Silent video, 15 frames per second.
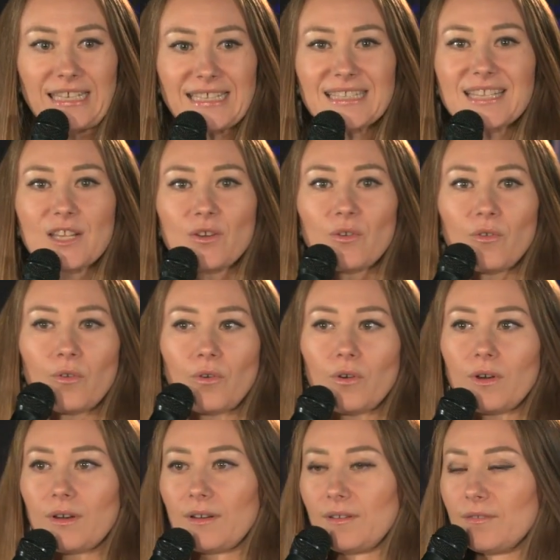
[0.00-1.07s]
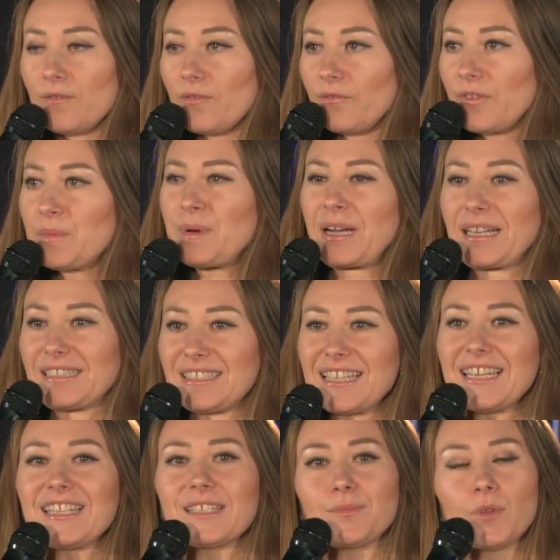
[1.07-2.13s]
do you have
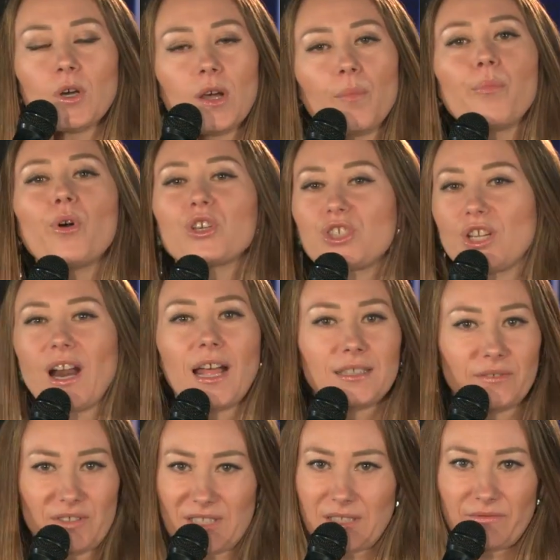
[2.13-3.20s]
less of joy?